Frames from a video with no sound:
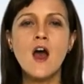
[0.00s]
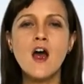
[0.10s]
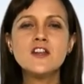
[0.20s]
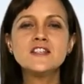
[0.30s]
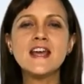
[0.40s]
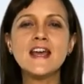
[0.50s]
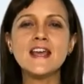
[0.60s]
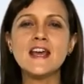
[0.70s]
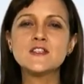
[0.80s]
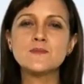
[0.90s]
our
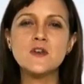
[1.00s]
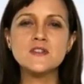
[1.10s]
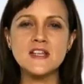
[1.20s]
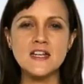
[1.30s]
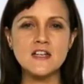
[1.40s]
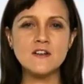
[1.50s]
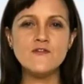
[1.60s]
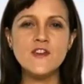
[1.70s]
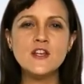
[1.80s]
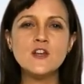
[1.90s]
tech experts can
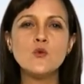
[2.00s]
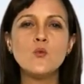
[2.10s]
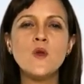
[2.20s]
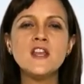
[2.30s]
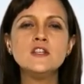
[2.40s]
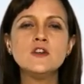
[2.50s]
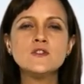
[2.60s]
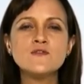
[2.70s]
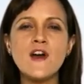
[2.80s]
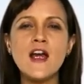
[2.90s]
configure
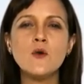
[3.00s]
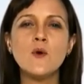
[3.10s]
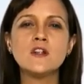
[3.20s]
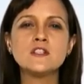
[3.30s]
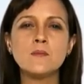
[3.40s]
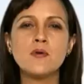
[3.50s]
Windows Firewall to